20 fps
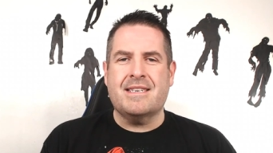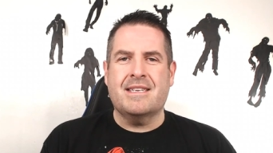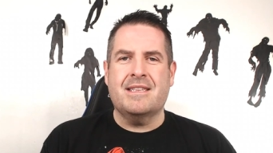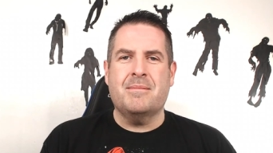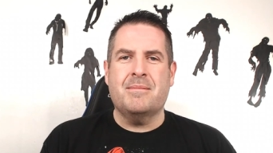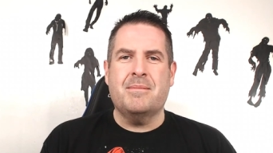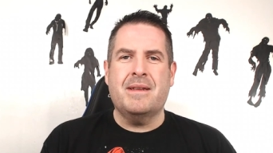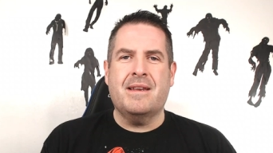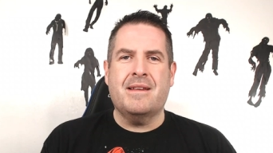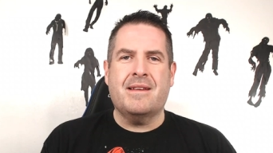in the
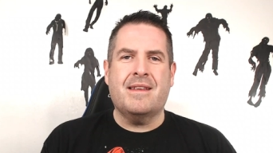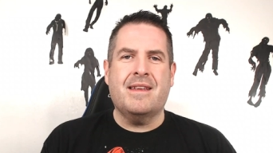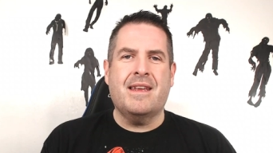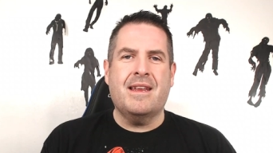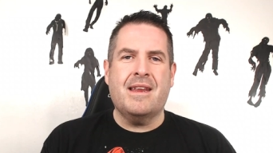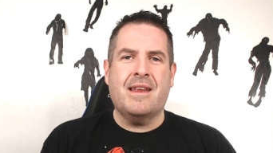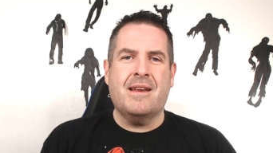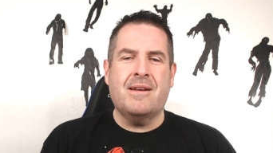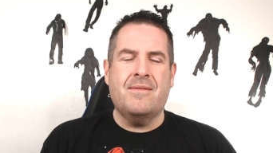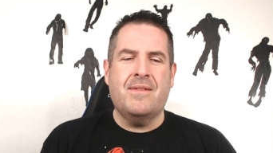
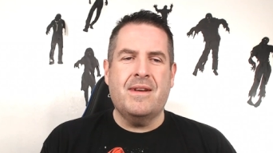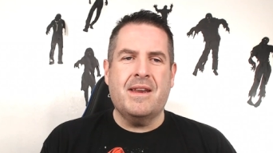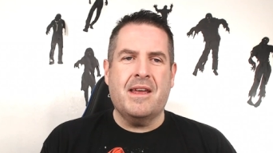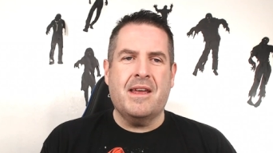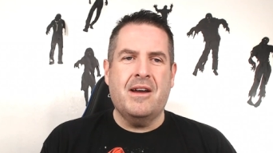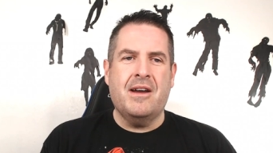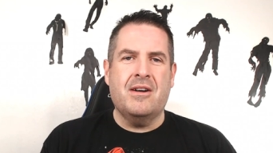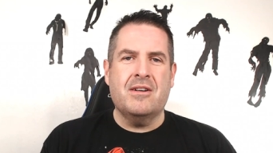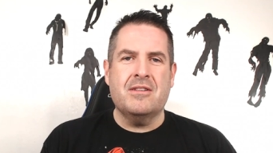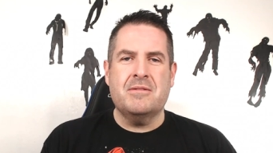beginning of
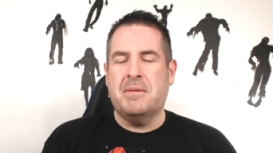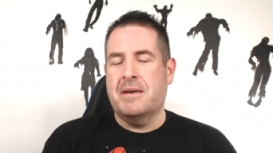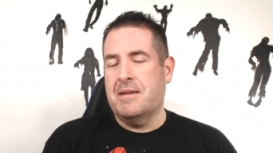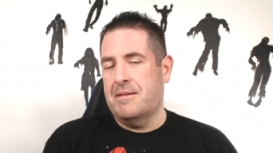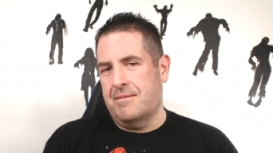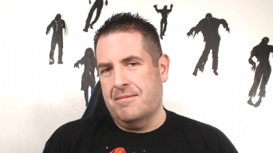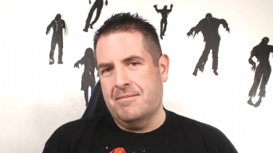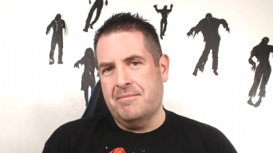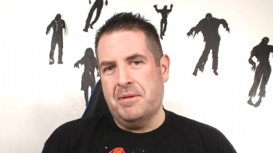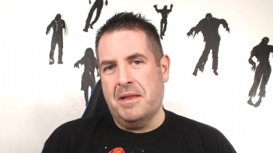videos,
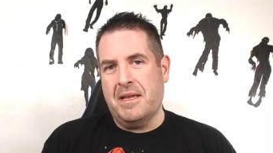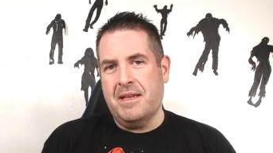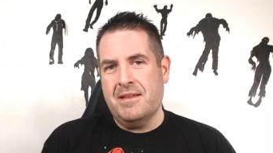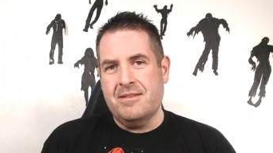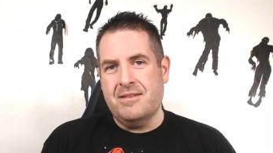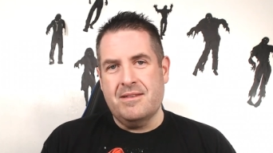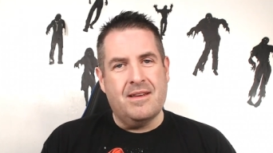but please,